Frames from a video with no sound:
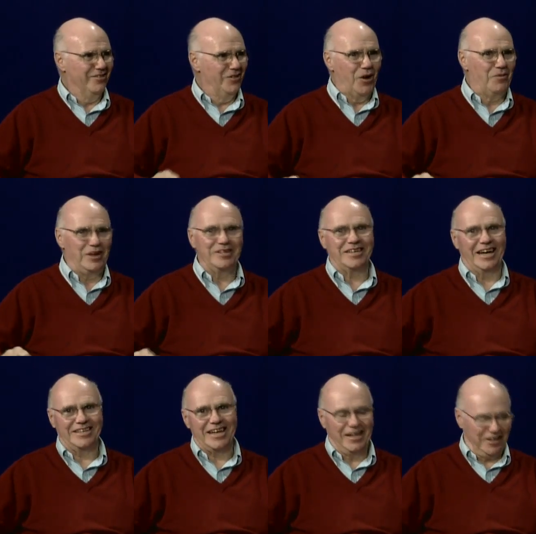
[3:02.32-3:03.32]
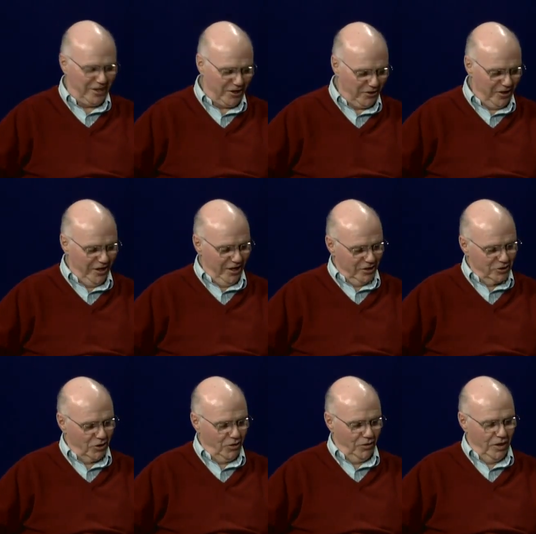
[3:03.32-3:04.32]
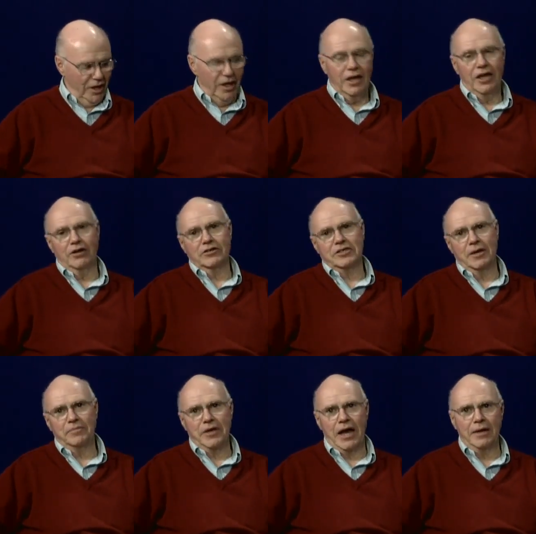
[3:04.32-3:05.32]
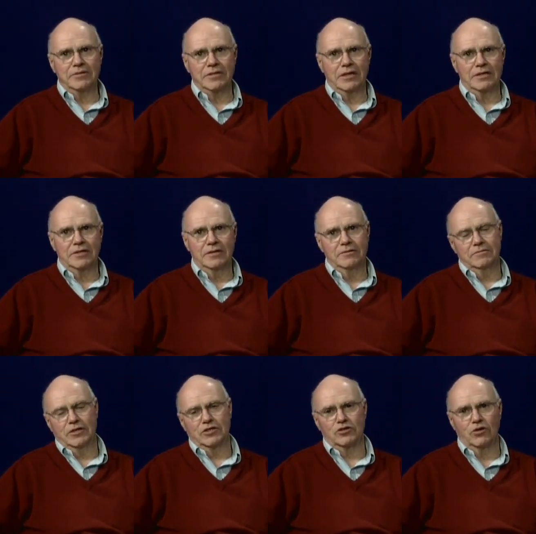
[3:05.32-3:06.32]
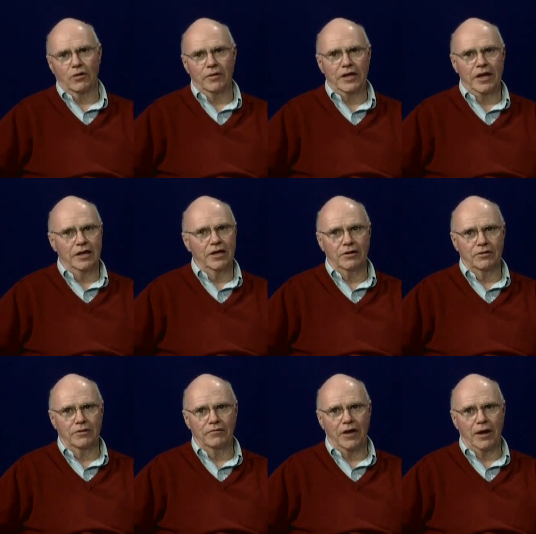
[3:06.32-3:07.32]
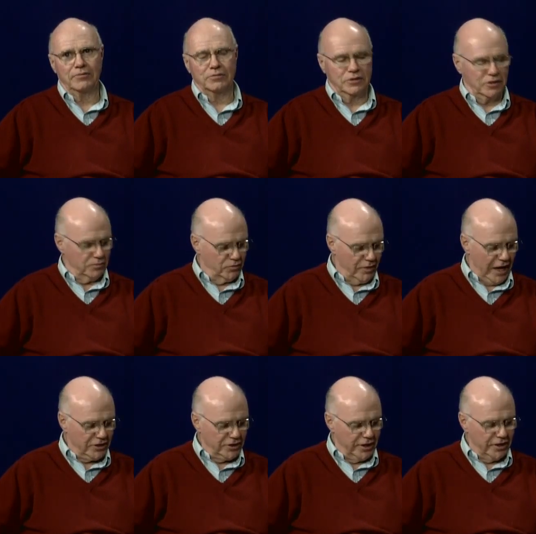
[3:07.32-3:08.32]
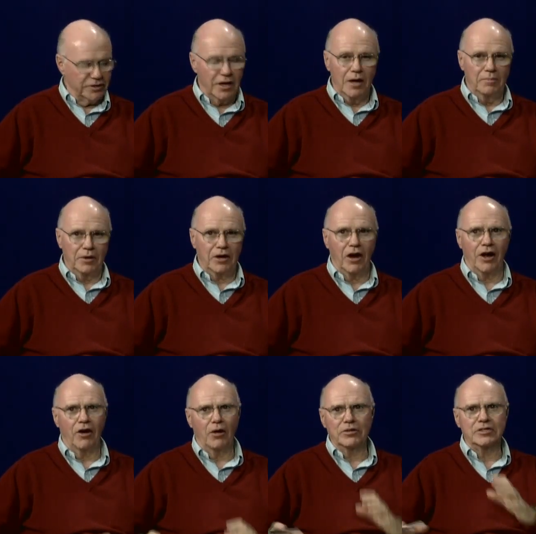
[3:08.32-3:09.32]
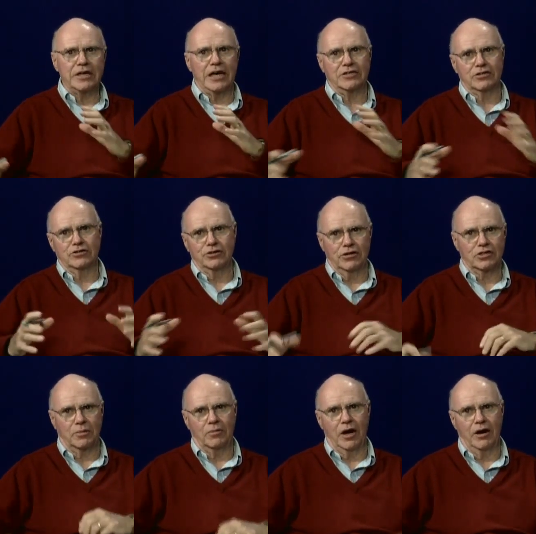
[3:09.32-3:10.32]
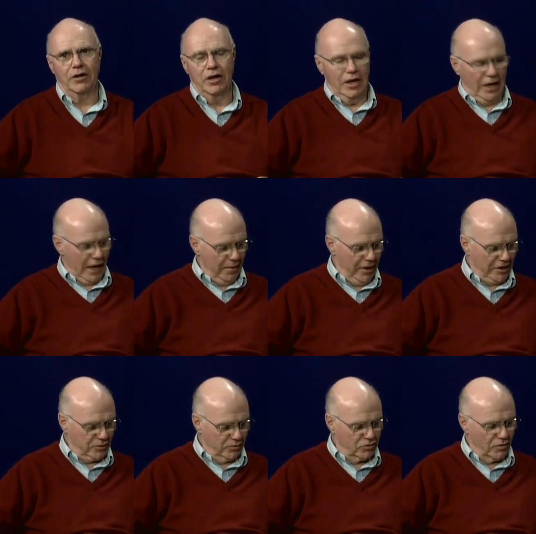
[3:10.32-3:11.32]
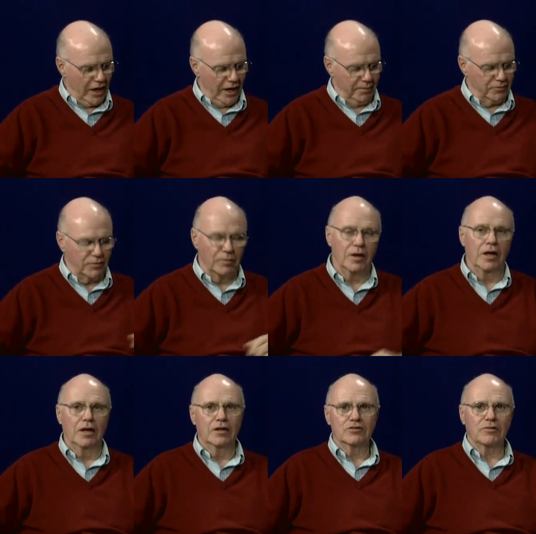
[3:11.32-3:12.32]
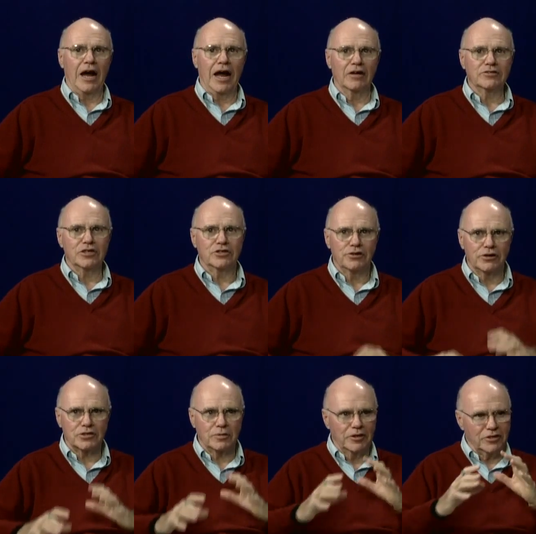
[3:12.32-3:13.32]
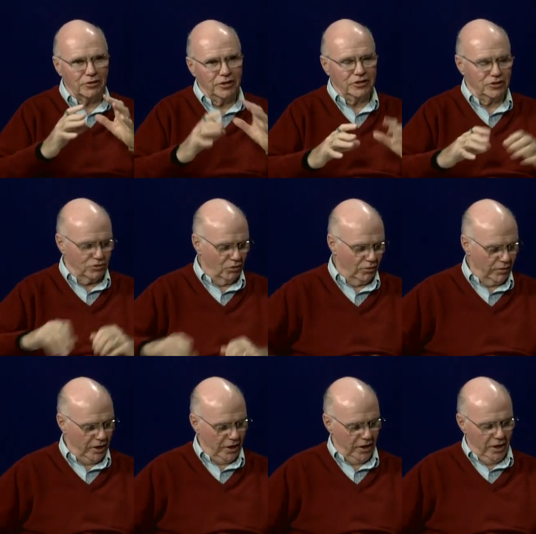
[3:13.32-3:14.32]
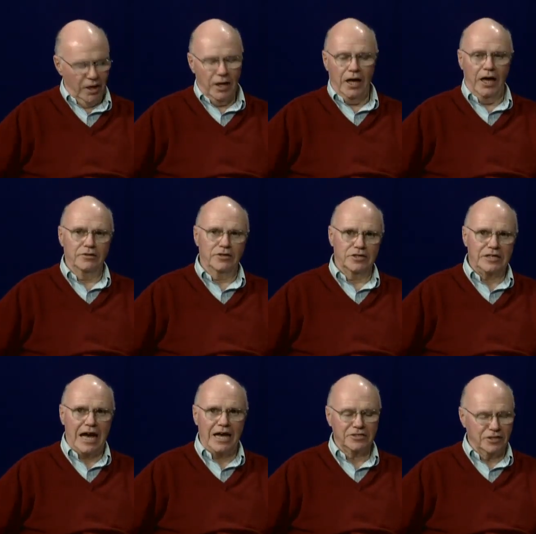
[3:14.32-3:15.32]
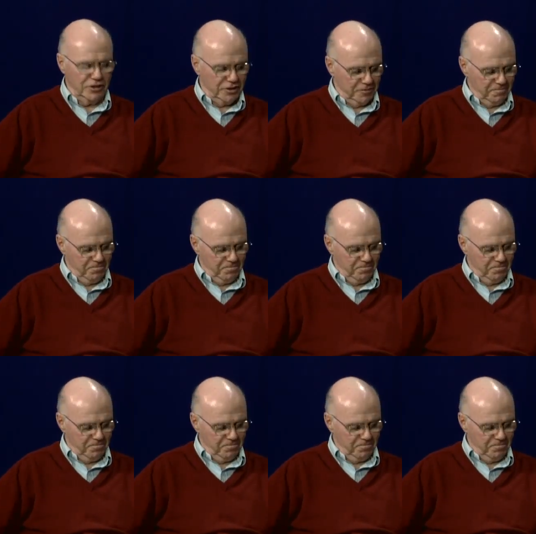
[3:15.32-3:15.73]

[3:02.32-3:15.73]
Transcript: Nobody's got that deal. So, you know, sometimes the, the story, uh, you know, develops with some tragedies, but God always takes and turns them around and makes them triumphs. From trials, He turns them into His story. And, and disasters,